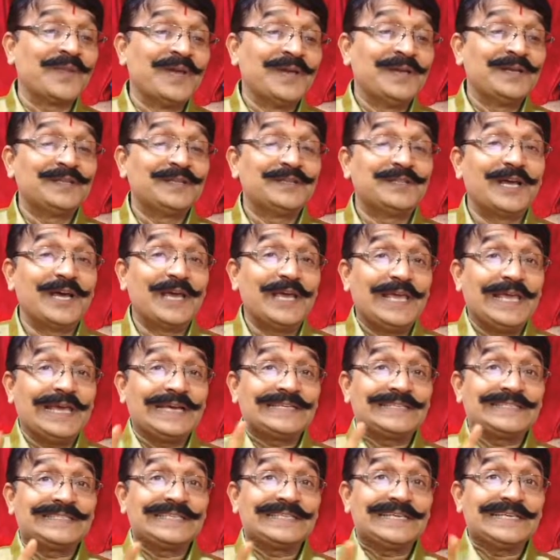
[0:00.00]
The
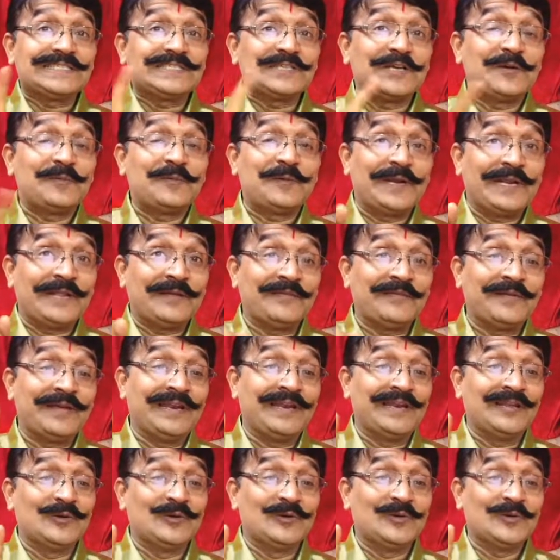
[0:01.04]
excess of
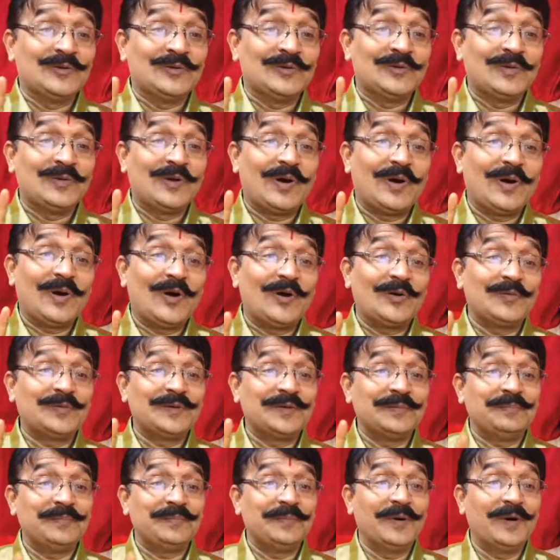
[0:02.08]
revenue of
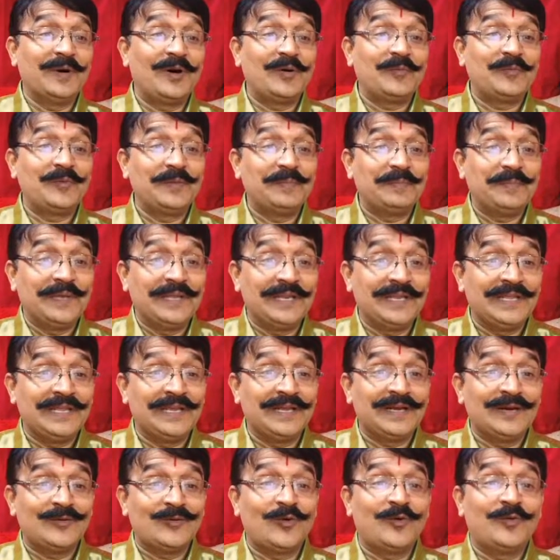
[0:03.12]
a
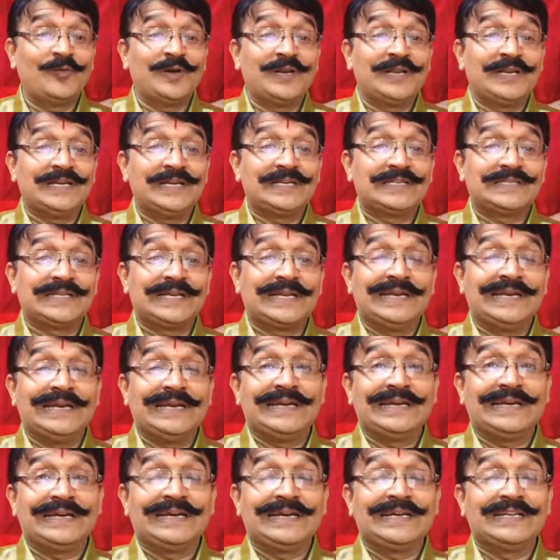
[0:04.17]
period over its
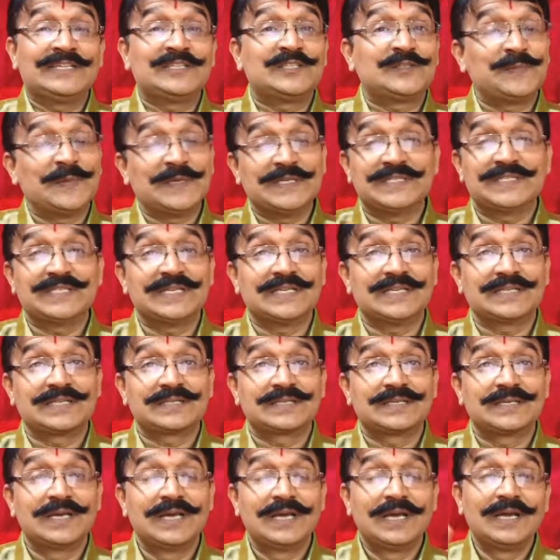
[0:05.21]
related
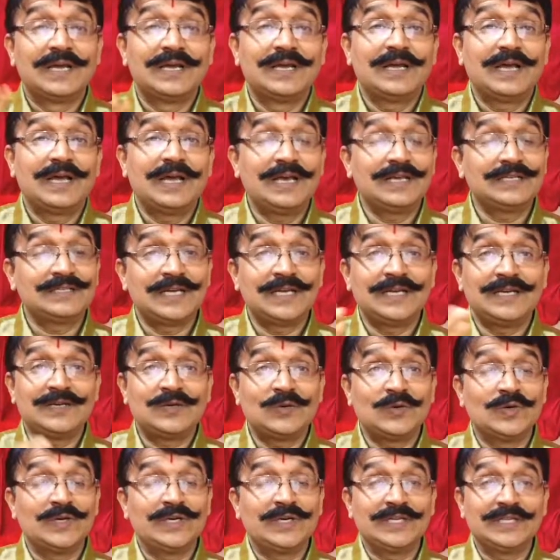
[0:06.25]
expenses. As I
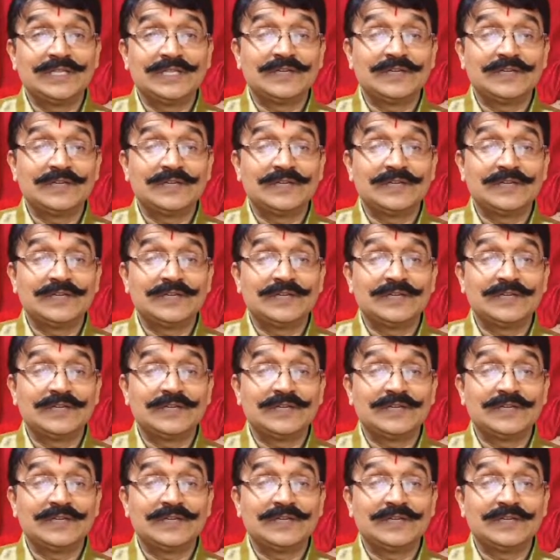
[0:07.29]
told in the